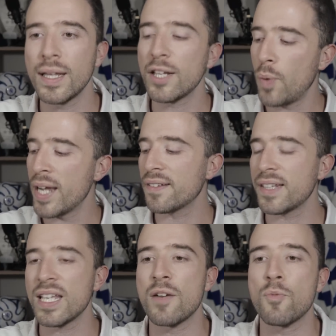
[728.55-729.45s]
Let's wait and
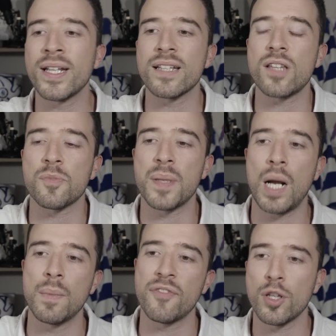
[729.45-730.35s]
see when it does
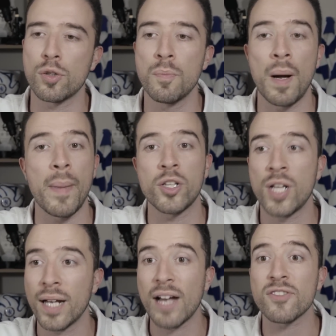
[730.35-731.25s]
become official. But Man
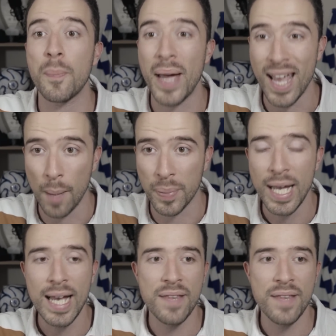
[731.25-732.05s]
United have to pay up.